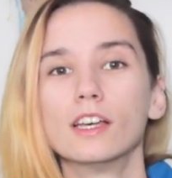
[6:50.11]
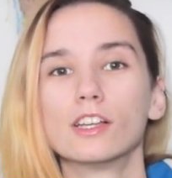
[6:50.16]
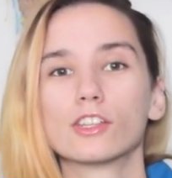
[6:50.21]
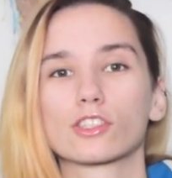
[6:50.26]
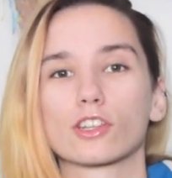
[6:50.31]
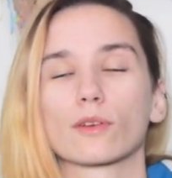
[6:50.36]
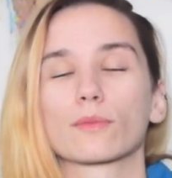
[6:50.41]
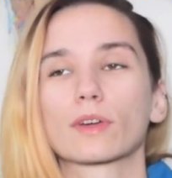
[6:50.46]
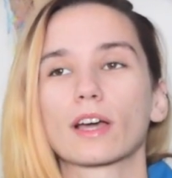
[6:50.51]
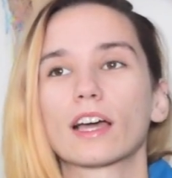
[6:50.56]

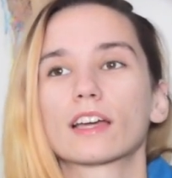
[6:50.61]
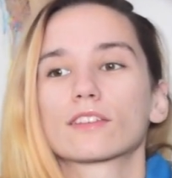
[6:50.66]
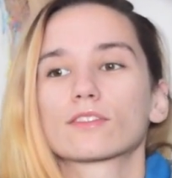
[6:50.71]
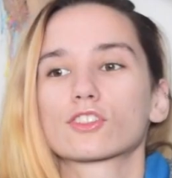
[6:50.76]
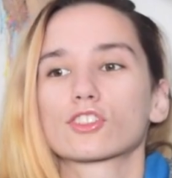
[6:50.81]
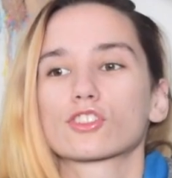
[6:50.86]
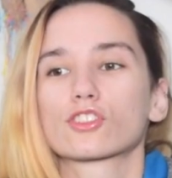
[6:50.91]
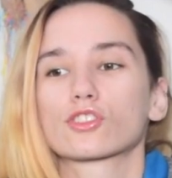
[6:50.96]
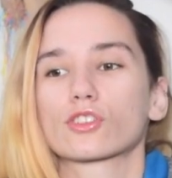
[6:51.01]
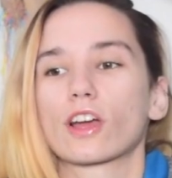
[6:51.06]
So I'm kind of
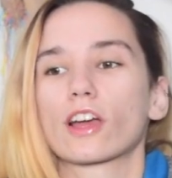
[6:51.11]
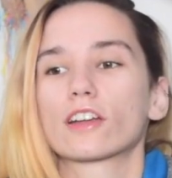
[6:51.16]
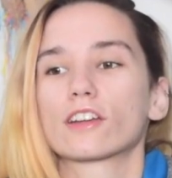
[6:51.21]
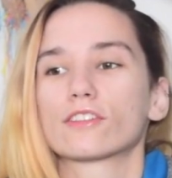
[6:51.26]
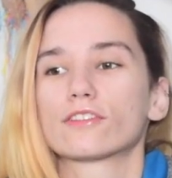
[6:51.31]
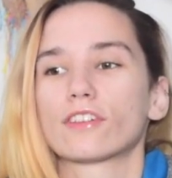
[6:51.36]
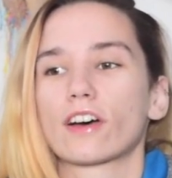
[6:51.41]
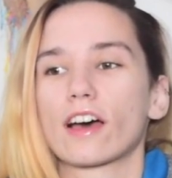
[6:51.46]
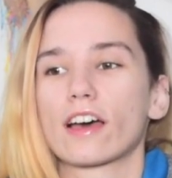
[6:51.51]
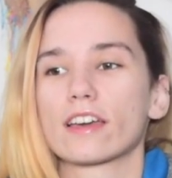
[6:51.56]
just trying to
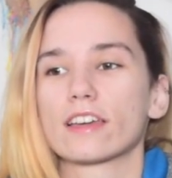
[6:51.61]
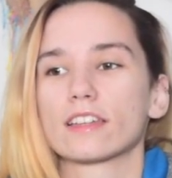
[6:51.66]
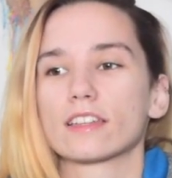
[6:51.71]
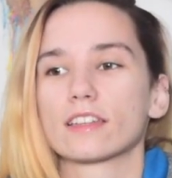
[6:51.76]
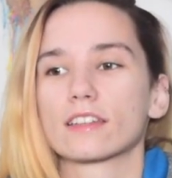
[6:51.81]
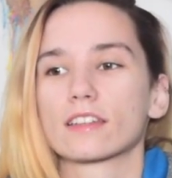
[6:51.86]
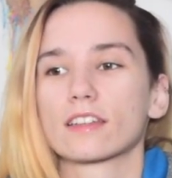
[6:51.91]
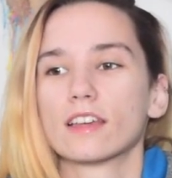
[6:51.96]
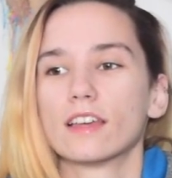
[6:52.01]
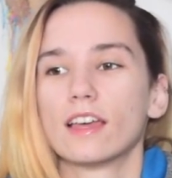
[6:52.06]

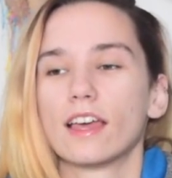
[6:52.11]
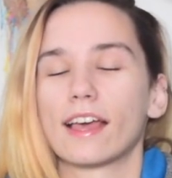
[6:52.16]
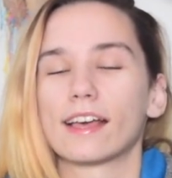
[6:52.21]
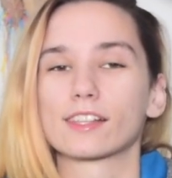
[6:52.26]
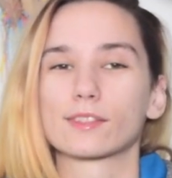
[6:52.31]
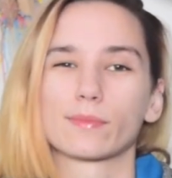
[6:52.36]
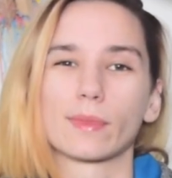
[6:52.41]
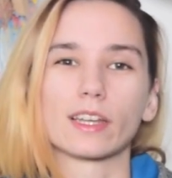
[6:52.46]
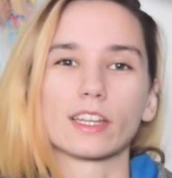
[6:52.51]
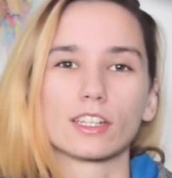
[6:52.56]
find
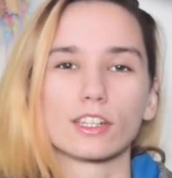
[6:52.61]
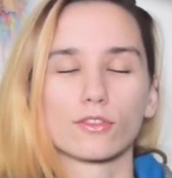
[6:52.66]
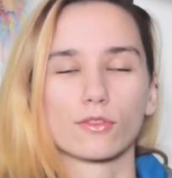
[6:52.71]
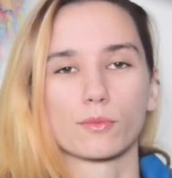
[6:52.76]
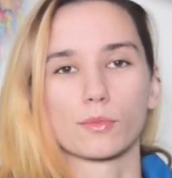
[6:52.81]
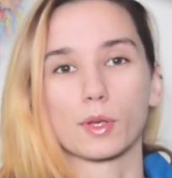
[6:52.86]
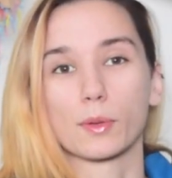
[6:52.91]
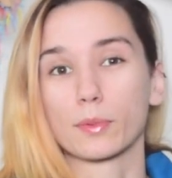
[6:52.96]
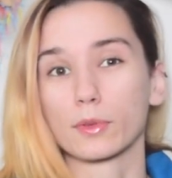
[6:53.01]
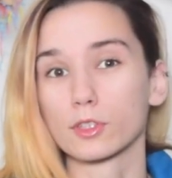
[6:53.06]
as many
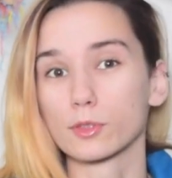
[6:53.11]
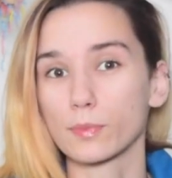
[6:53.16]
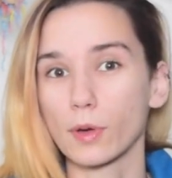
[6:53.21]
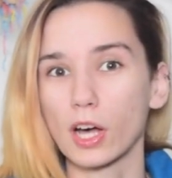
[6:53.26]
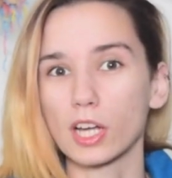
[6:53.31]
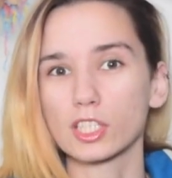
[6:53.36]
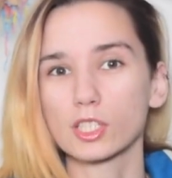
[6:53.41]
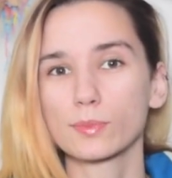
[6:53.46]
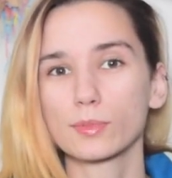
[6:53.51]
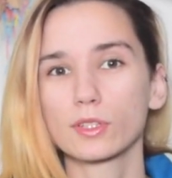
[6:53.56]
different people as
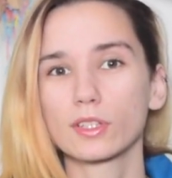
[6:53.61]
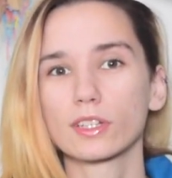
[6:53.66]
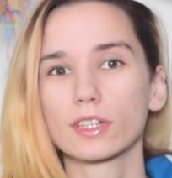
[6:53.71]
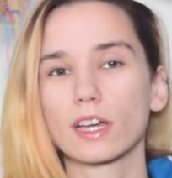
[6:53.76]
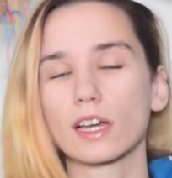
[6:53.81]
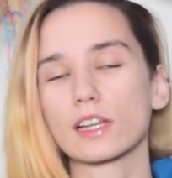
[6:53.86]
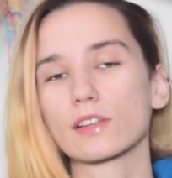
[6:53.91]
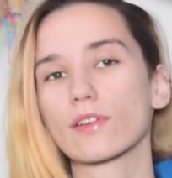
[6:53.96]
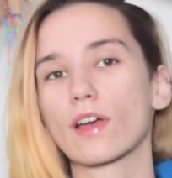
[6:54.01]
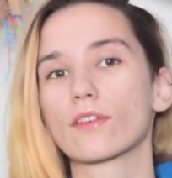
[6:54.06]
possible and
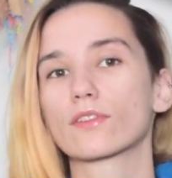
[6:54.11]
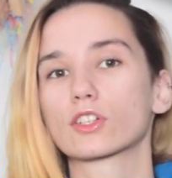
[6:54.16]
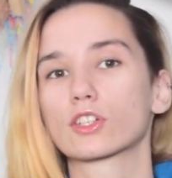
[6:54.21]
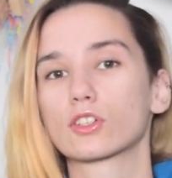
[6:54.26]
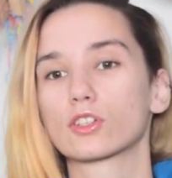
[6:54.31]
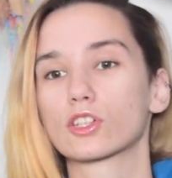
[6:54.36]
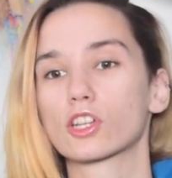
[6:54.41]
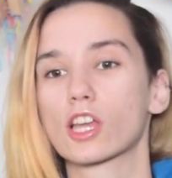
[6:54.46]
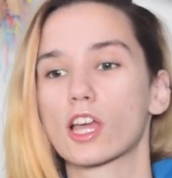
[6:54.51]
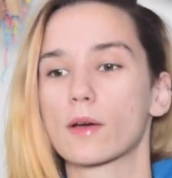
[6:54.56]
kind of have a
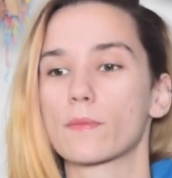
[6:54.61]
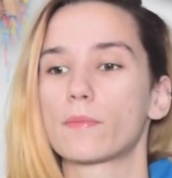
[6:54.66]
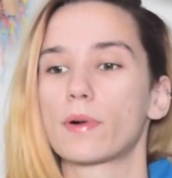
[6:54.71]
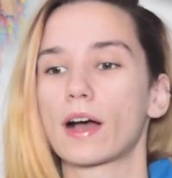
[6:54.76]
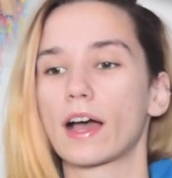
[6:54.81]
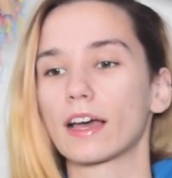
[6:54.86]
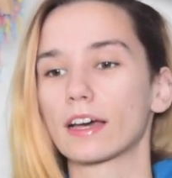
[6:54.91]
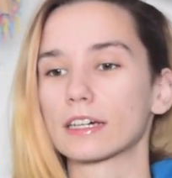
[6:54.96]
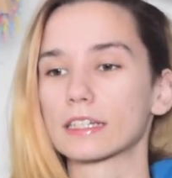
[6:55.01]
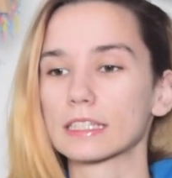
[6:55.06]
good
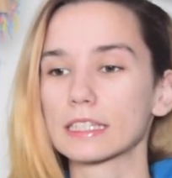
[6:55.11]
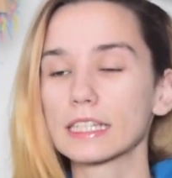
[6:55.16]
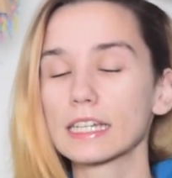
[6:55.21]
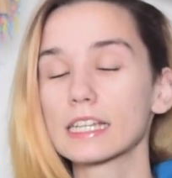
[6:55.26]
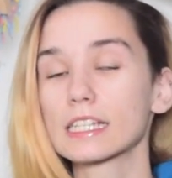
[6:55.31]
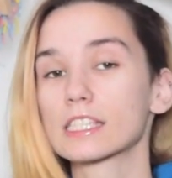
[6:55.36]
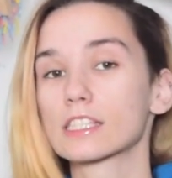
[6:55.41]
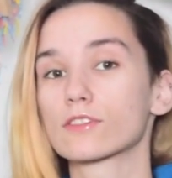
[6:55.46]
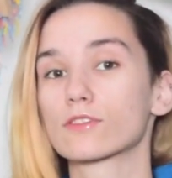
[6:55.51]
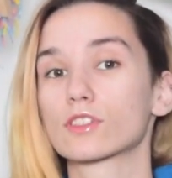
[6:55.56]
compiled
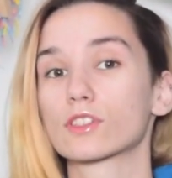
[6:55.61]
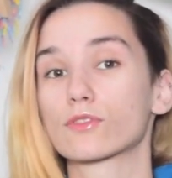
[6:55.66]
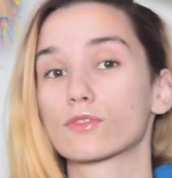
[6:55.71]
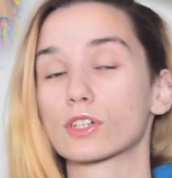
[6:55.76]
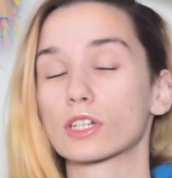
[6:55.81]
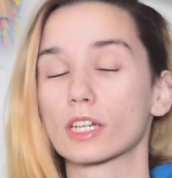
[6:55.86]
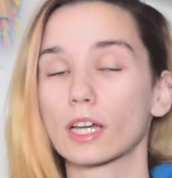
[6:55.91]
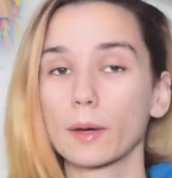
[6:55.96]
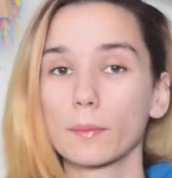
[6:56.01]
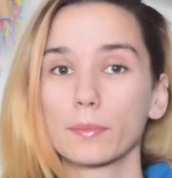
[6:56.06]
list of
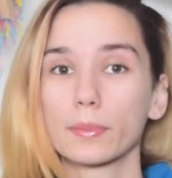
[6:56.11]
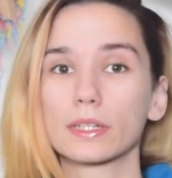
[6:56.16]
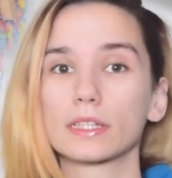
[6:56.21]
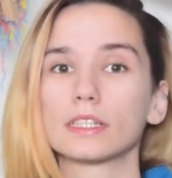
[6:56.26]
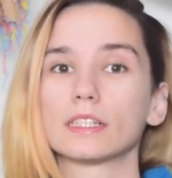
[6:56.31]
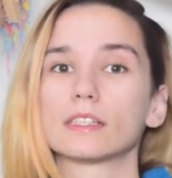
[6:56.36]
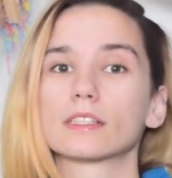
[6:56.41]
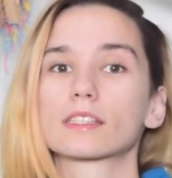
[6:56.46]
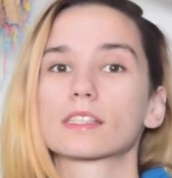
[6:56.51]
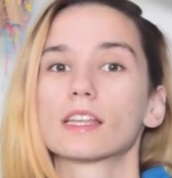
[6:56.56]
different
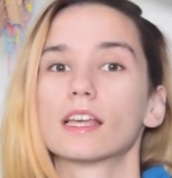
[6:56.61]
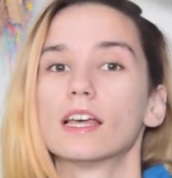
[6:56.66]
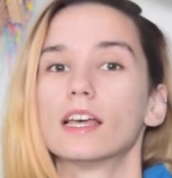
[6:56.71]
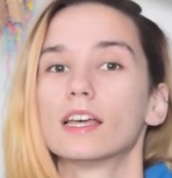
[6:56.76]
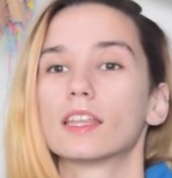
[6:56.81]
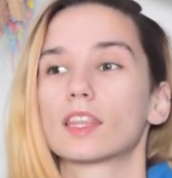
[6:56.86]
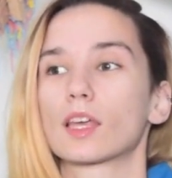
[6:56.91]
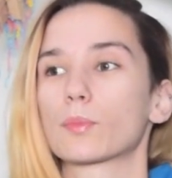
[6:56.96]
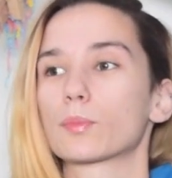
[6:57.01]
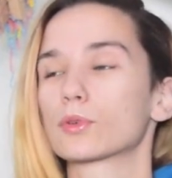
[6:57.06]
companies
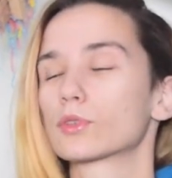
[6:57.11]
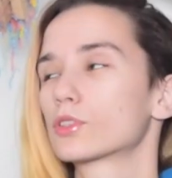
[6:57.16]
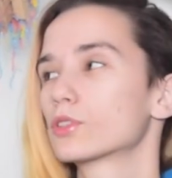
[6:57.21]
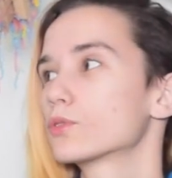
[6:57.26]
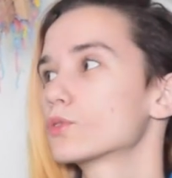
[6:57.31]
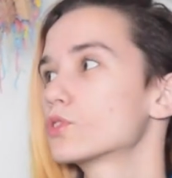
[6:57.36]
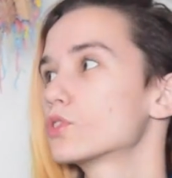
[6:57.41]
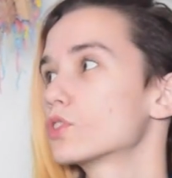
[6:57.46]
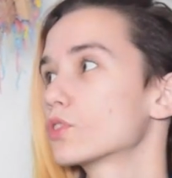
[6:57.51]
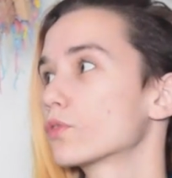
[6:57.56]
that
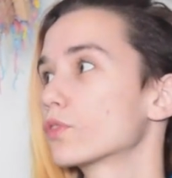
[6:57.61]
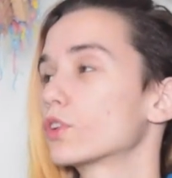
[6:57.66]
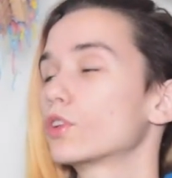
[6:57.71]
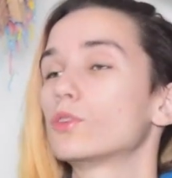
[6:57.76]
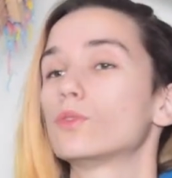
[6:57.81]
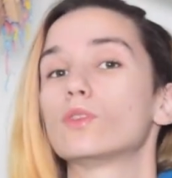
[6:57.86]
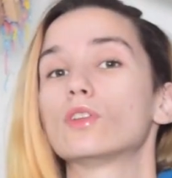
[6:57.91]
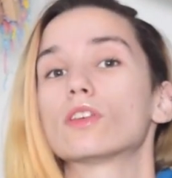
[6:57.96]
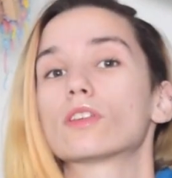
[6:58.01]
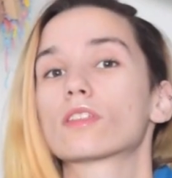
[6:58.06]
produce different
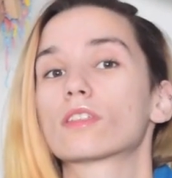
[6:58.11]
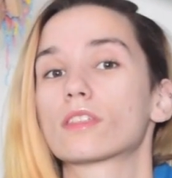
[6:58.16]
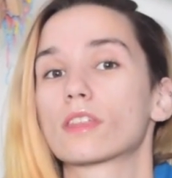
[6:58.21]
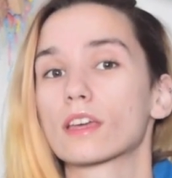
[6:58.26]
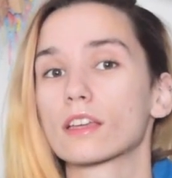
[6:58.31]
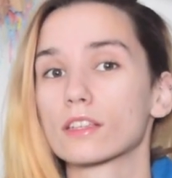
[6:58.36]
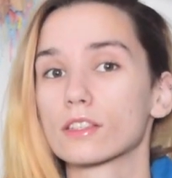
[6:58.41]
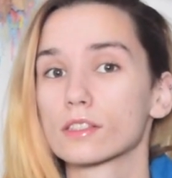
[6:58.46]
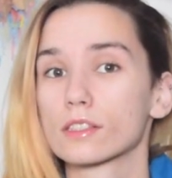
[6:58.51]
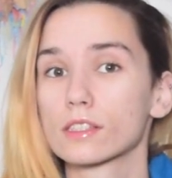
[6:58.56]
unique
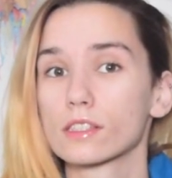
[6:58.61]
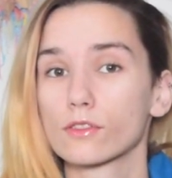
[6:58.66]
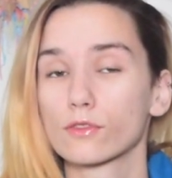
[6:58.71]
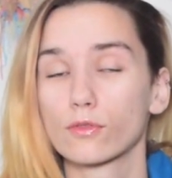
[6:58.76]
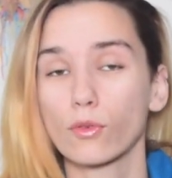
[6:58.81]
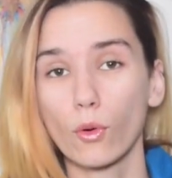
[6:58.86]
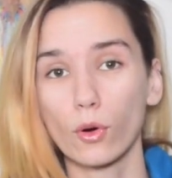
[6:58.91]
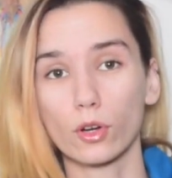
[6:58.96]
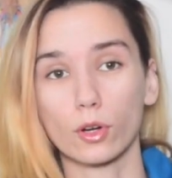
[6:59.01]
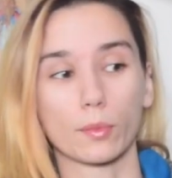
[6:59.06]
things
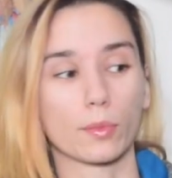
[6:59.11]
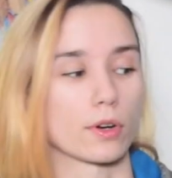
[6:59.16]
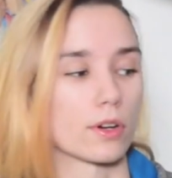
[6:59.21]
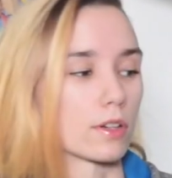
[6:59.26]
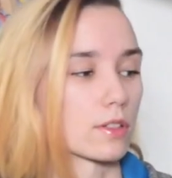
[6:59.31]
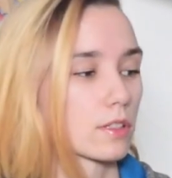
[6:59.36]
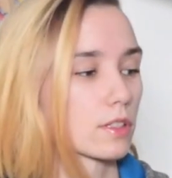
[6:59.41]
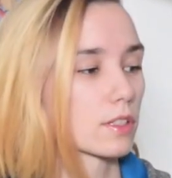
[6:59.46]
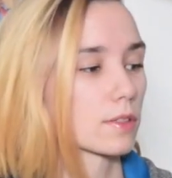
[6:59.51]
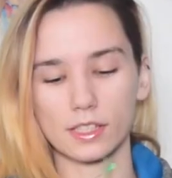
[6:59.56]
for your
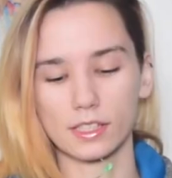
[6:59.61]
birds.